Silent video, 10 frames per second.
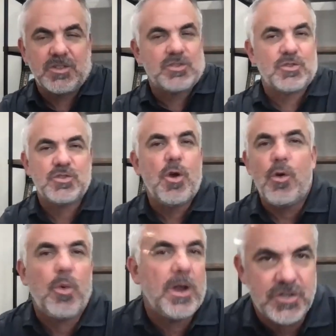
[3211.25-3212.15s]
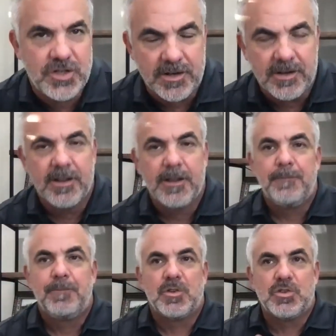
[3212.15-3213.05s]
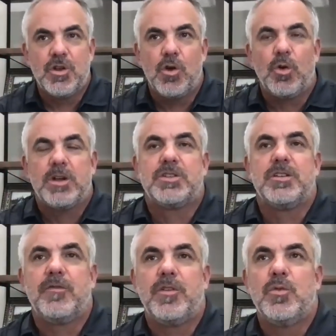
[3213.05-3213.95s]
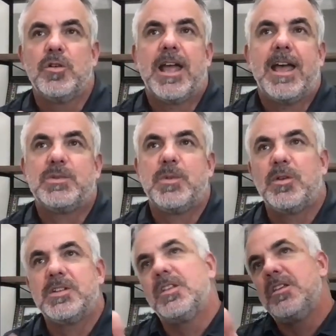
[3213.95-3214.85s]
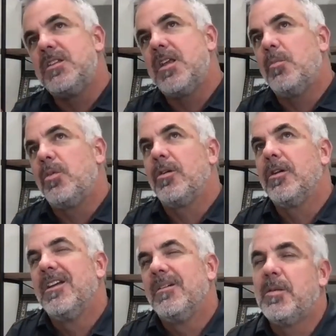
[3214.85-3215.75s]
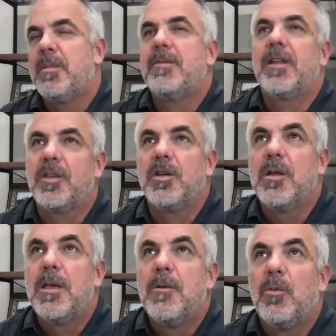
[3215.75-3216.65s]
Because there's no question, if you were to ask me, what's the number, well, maybe not the number,